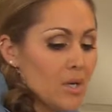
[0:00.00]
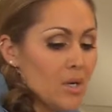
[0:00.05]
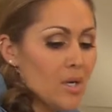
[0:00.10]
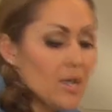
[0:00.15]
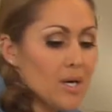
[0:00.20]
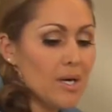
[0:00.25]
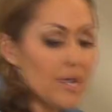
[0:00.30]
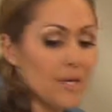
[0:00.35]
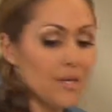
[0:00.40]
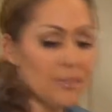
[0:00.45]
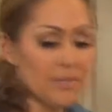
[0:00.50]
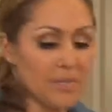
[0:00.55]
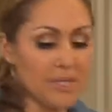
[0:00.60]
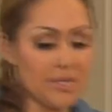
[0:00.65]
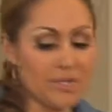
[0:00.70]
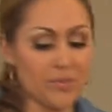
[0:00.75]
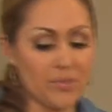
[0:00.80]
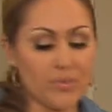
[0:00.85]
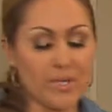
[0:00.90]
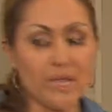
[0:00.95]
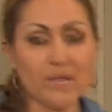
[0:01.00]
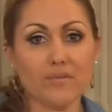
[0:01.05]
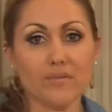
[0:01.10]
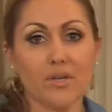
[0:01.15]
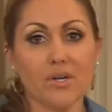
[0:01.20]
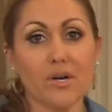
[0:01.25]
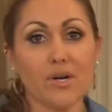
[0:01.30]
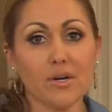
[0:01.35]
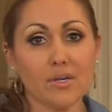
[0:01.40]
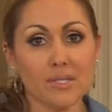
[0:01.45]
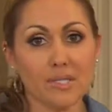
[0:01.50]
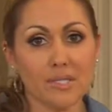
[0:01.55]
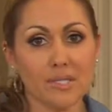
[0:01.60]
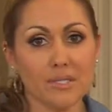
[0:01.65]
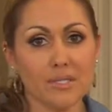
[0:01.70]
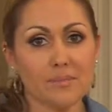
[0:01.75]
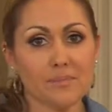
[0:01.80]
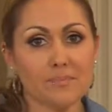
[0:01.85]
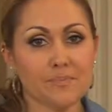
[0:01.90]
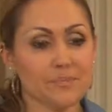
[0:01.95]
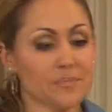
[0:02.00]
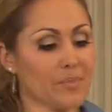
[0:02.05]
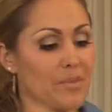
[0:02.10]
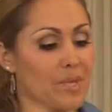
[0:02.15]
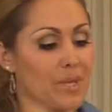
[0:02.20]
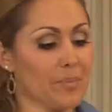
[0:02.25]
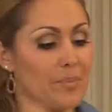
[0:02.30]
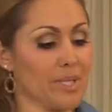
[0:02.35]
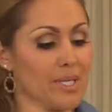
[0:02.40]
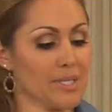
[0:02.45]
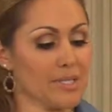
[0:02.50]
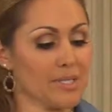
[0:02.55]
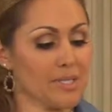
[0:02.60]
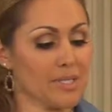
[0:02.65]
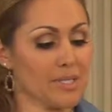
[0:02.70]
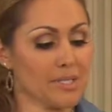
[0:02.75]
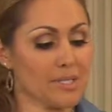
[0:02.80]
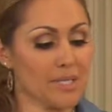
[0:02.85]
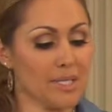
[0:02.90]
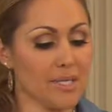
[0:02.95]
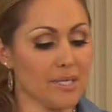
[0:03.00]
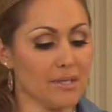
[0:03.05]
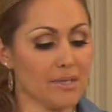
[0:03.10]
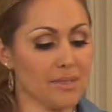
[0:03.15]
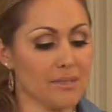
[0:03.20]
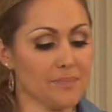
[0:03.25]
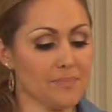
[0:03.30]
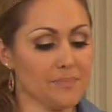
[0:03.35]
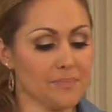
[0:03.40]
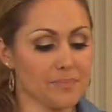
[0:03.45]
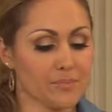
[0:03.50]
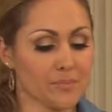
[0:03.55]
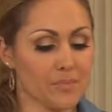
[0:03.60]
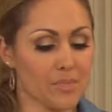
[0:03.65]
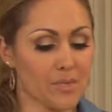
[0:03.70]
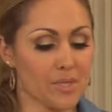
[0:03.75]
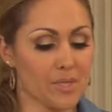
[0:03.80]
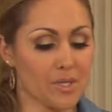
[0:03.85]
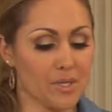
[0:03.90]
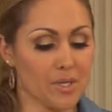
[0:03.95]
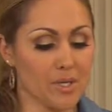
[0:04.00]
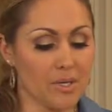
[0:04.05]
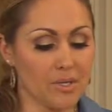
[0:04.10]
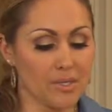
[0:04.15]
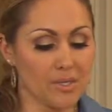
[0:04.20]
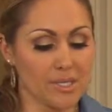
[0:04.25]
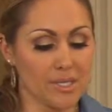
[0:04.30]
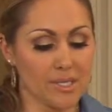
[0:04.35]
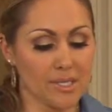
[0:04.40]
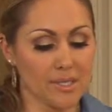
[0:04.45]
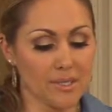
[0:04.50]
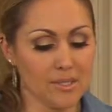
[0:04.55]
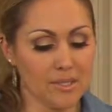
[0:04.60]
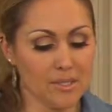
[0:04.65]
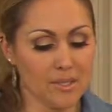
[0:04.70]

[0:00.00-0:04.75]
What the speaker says: And then we have garlic, but as you can tell, the garlic